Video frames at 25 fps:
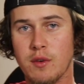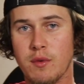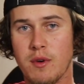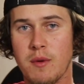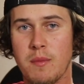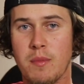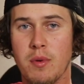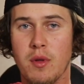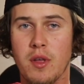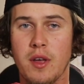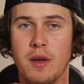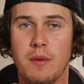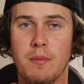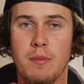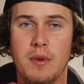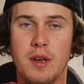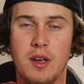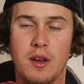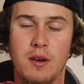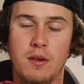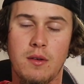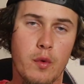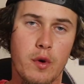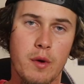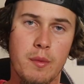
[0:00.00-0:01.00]
We've
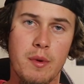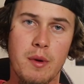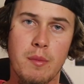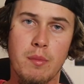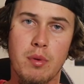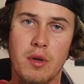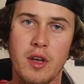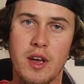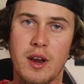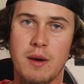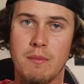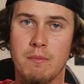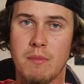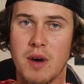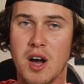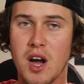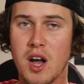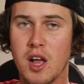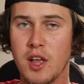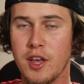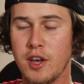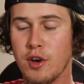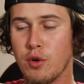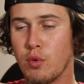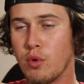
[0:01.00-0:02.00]
been planting
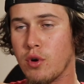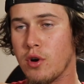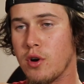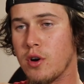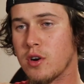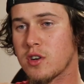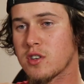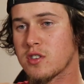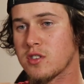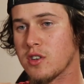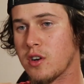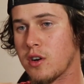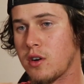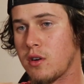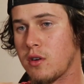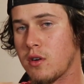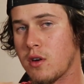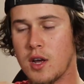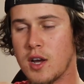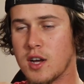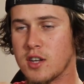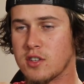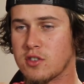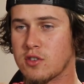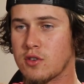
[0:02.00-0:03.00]
barley at work, so
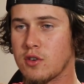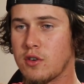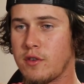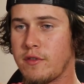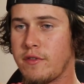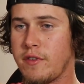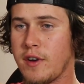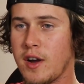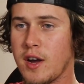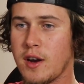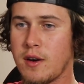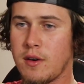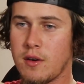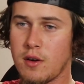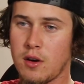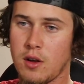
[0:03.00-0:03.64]
it's good fun.